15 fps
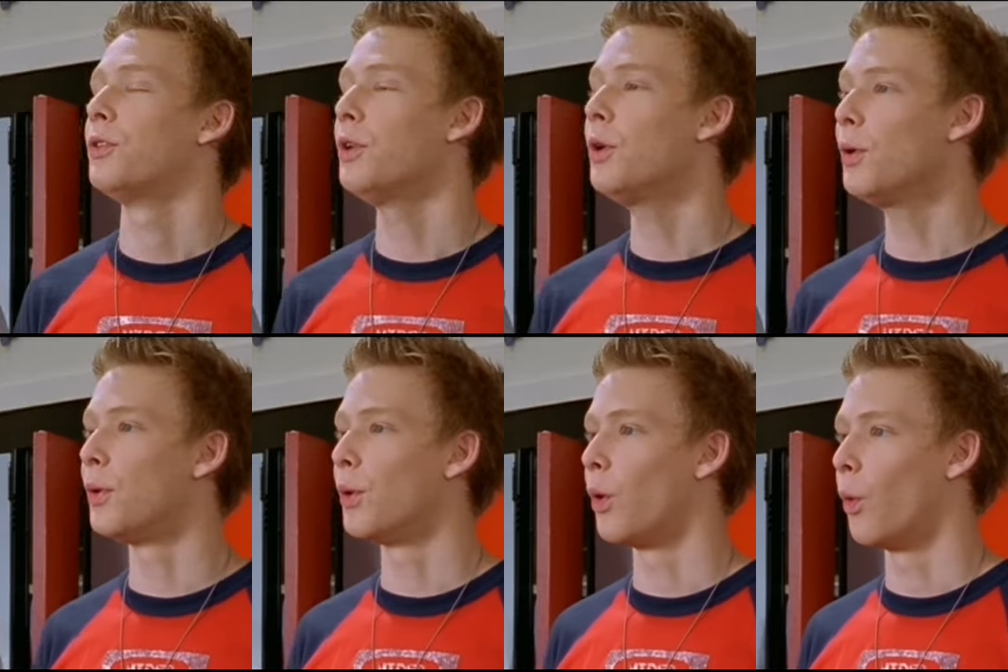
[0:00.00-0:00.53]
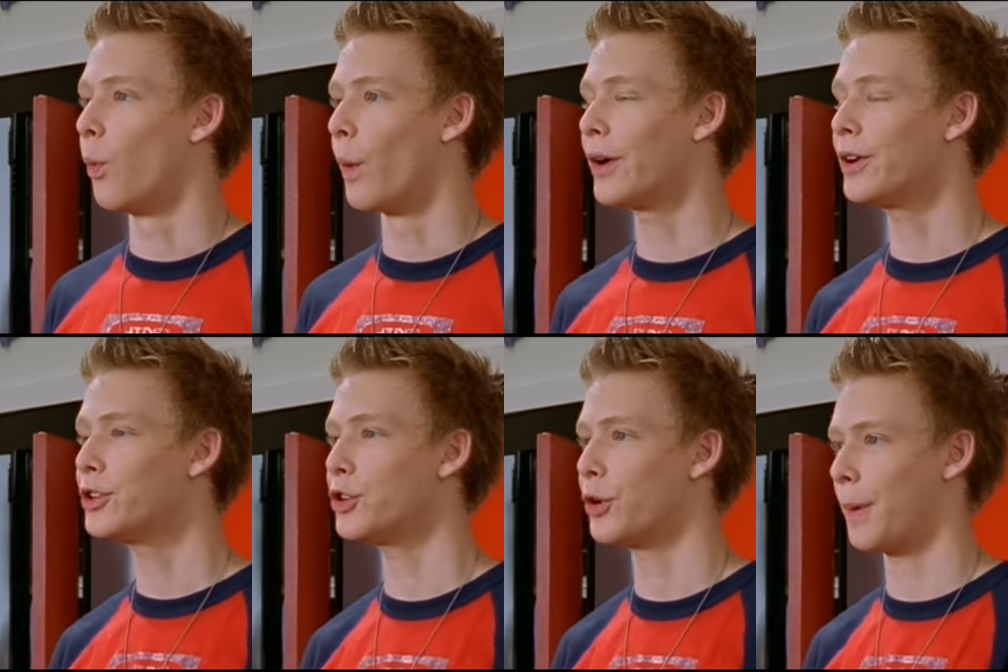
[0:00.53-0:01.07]
Dude,
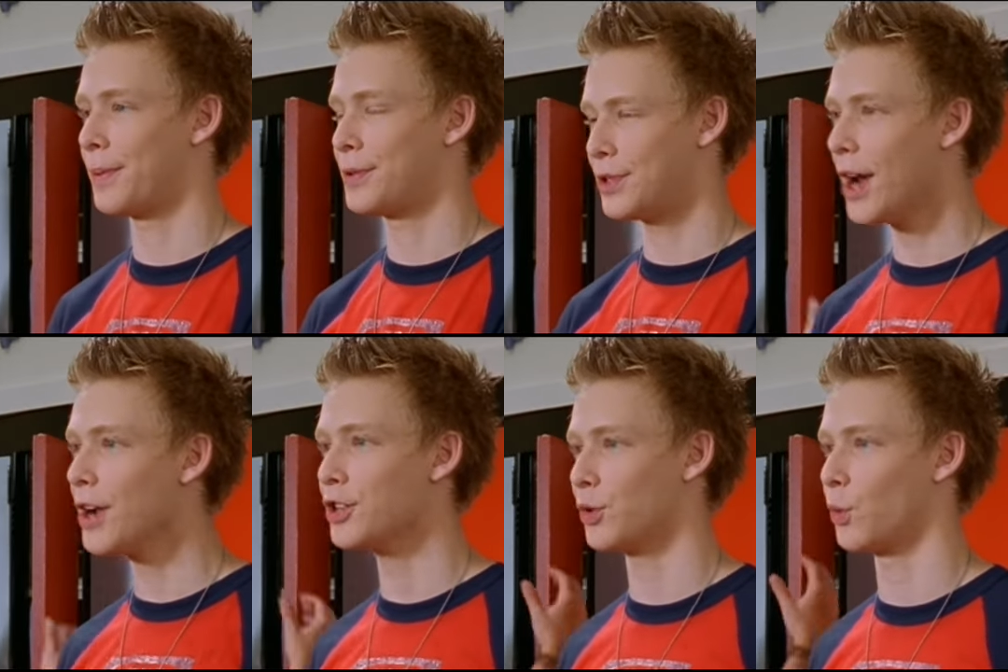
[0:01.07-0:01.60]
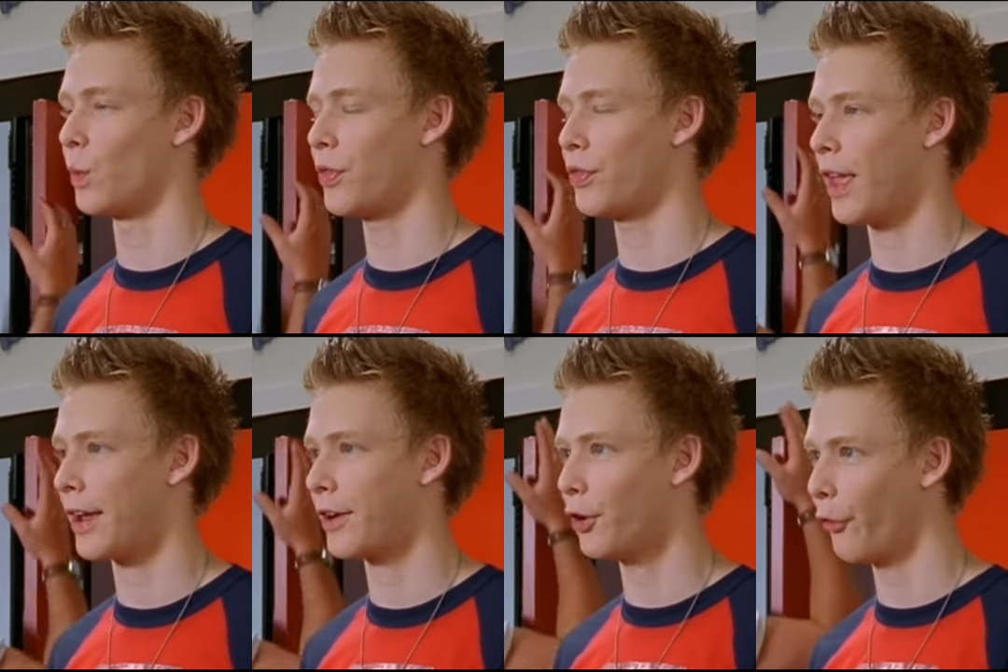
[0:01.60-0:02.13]
what is your obsession with
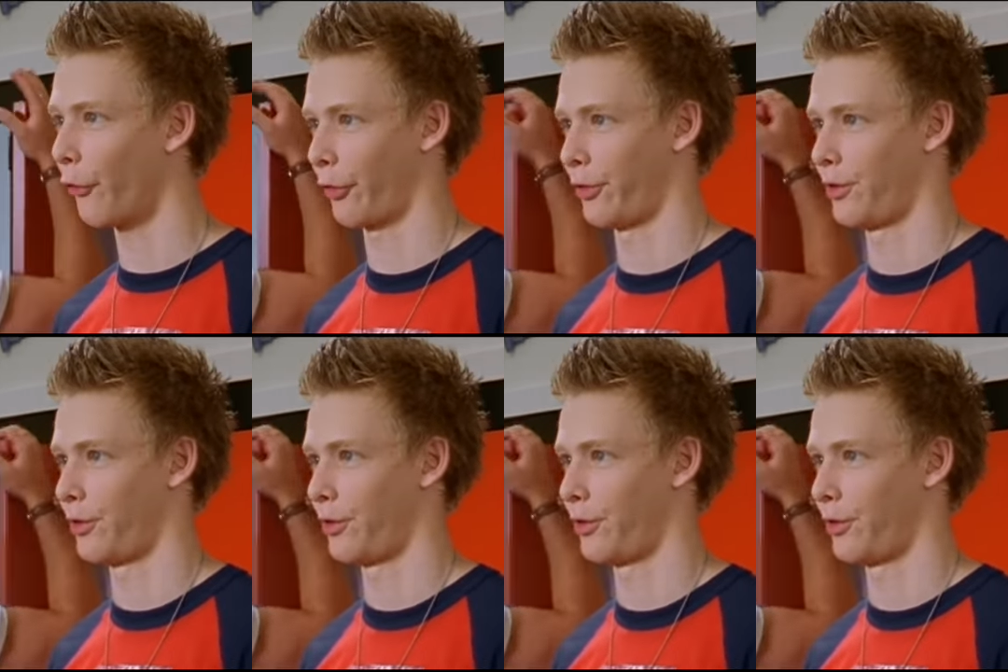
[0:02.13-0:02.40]
that girl?